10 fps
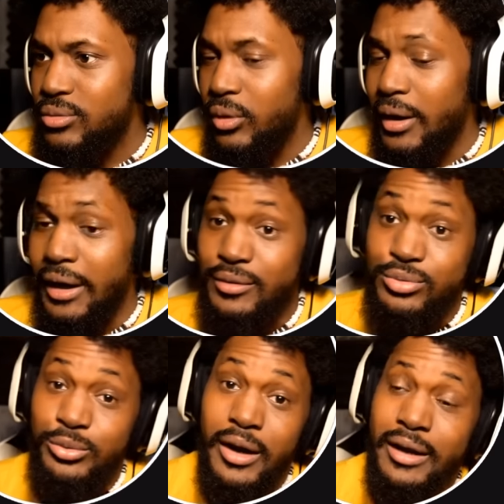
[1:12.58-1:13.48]
So
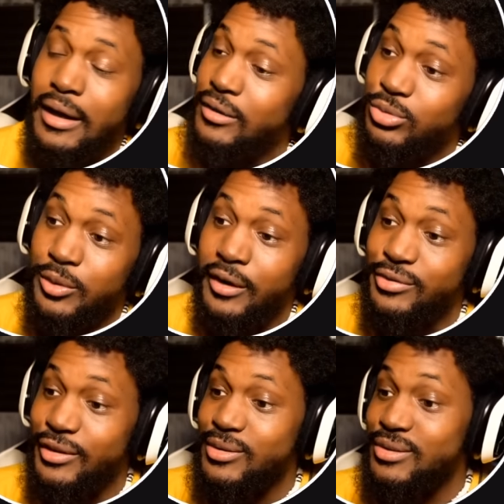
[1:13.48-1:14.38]
I got
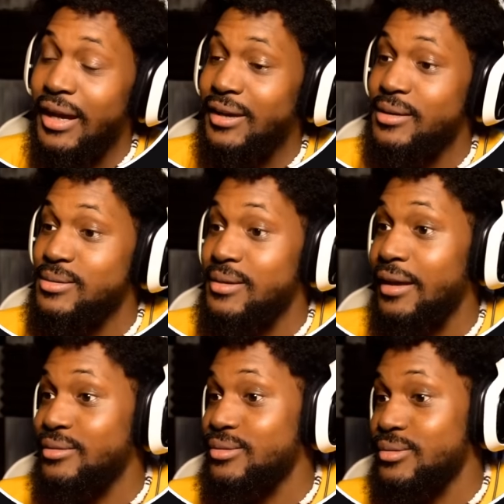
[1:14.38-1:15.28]
26 seconds.
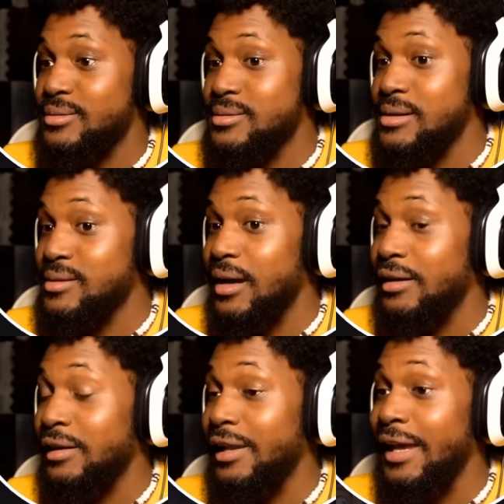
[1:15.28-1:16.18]
That's kind of